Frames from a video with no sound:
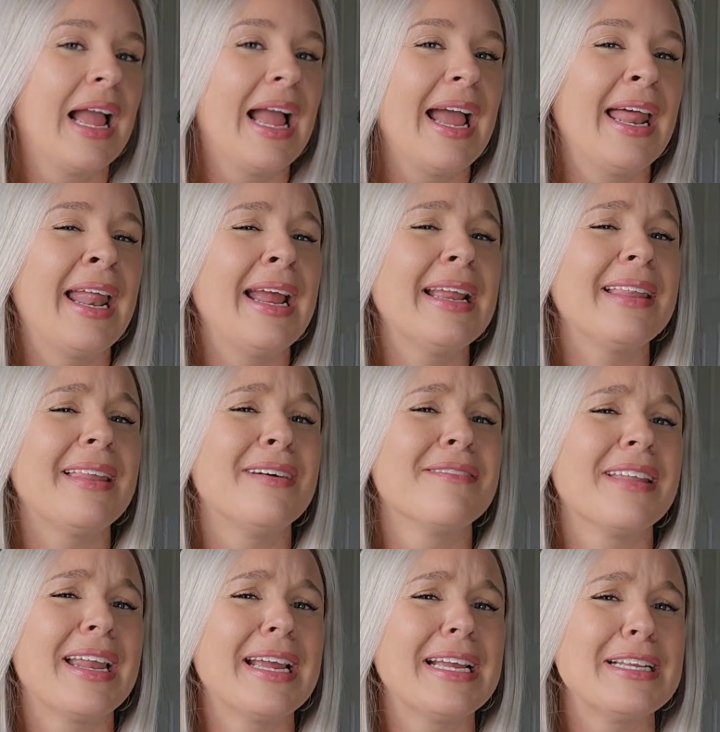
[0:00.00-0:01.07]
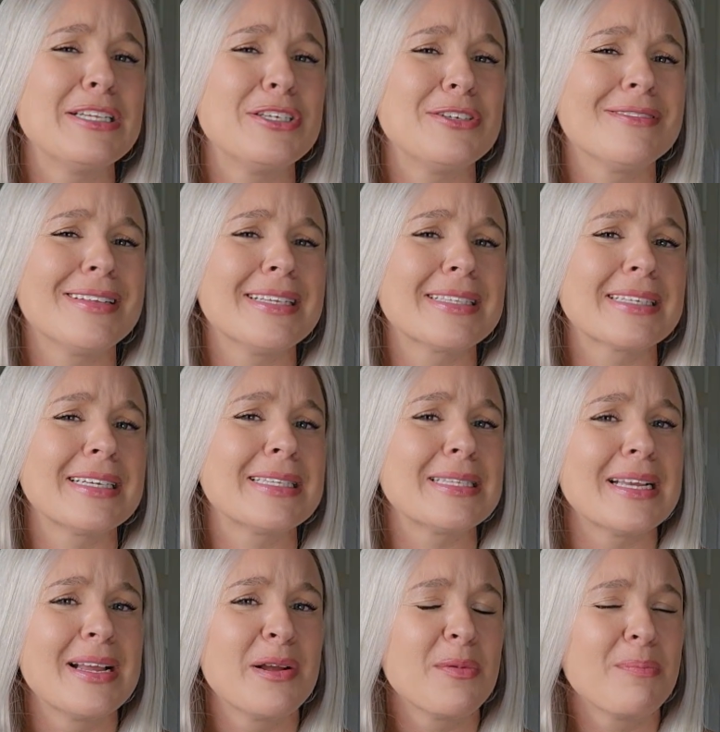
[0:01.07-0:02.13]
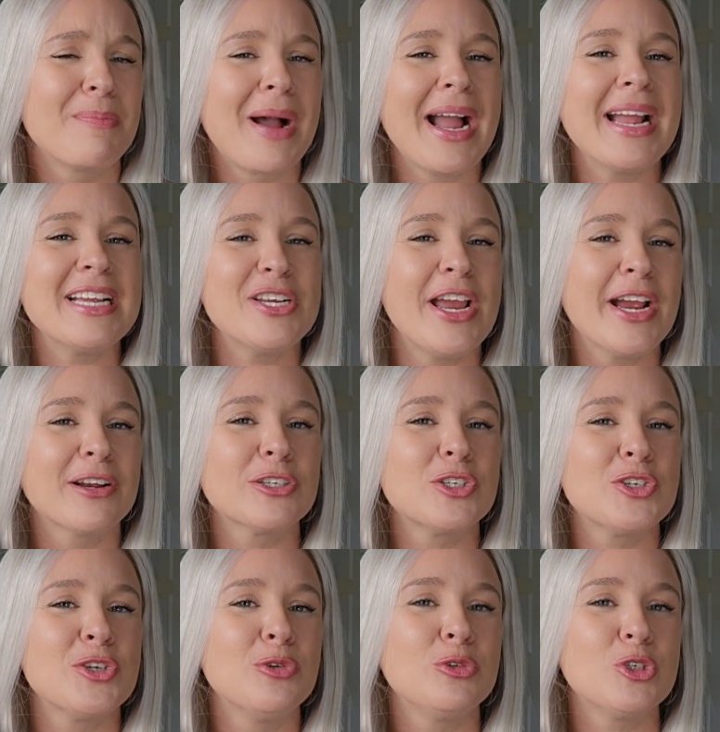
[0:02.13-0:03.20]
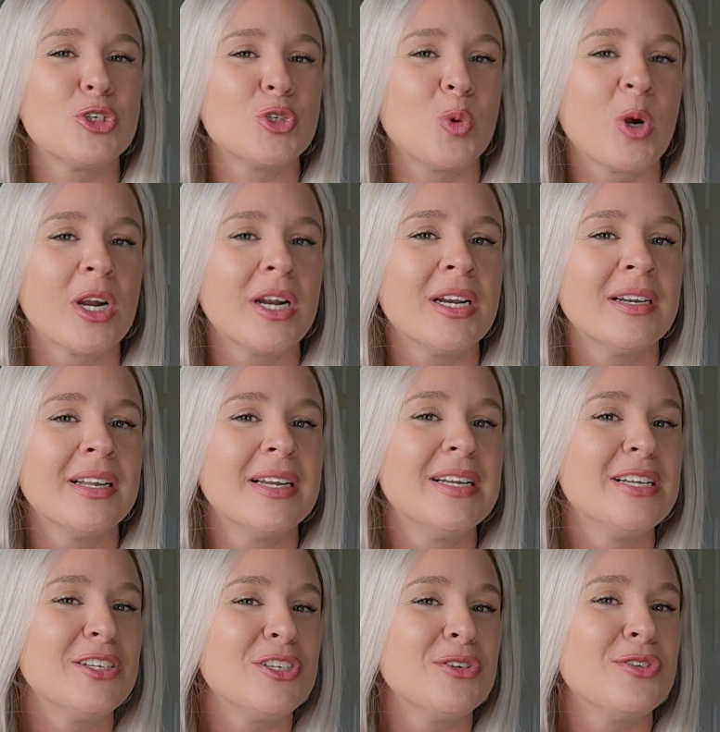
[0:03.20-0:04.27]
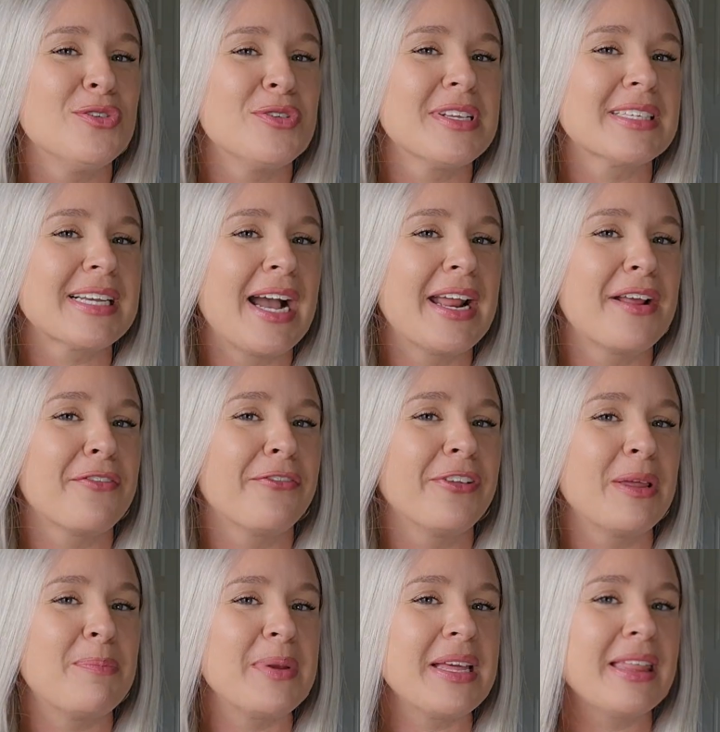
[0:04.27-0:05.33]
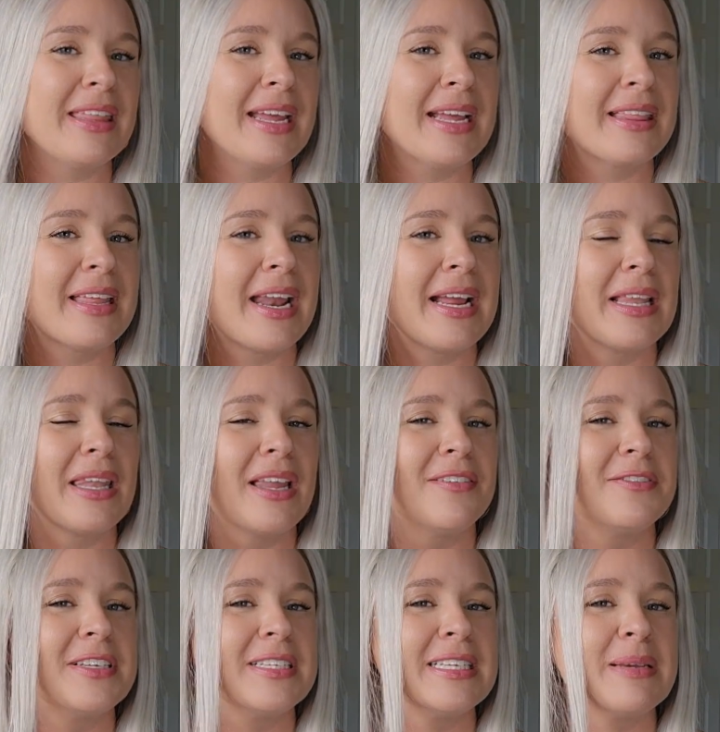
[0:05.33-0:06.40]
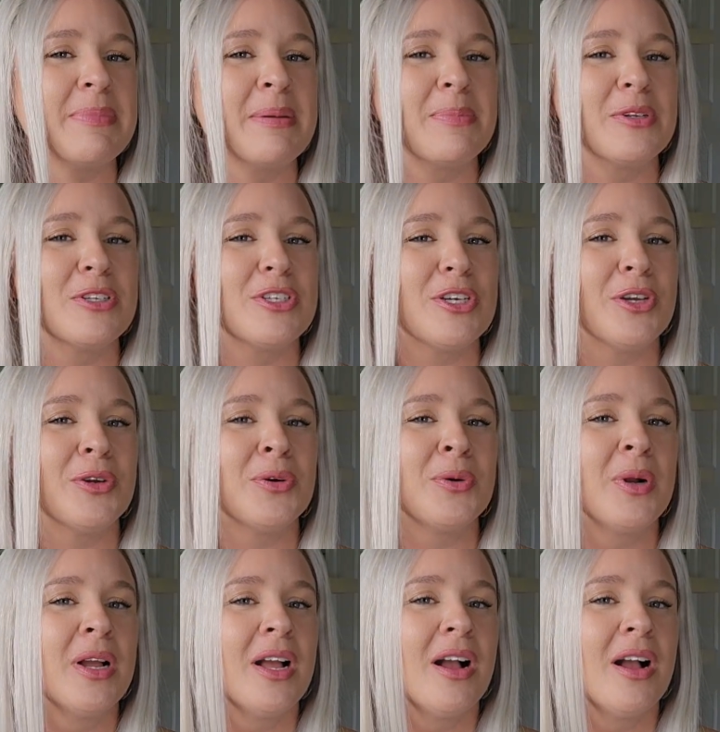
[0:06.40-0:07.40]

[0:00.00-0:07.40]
I love that I can do this because my hair's too short to do this kind of flippy thing that I love to see people do